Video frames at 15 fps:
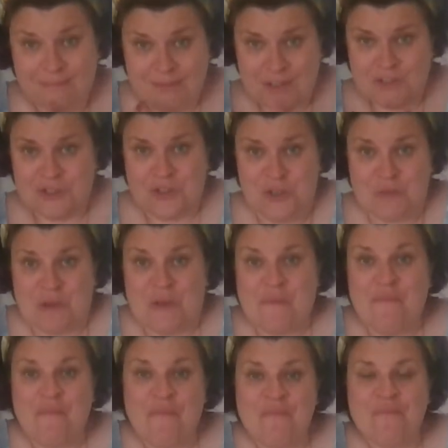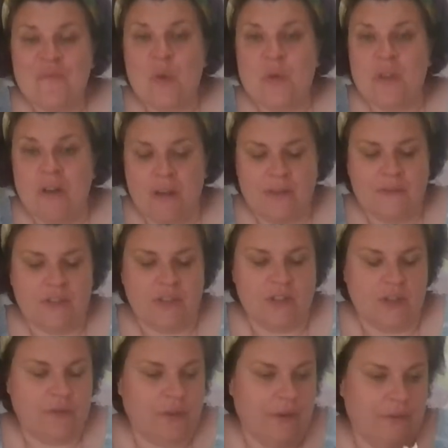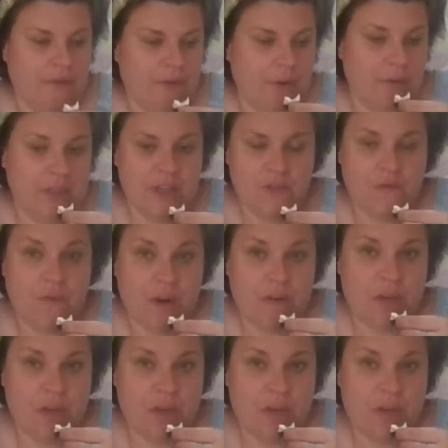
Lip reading: excuse me, with olives and stuff going through. That's very